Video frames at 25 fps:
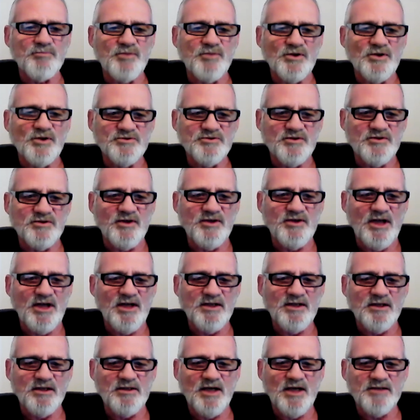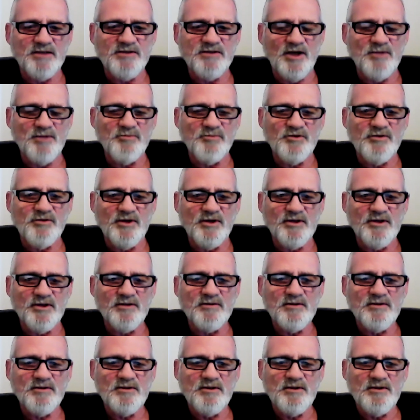pills to take and that type of
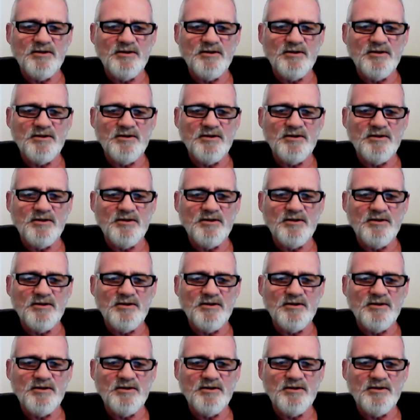thing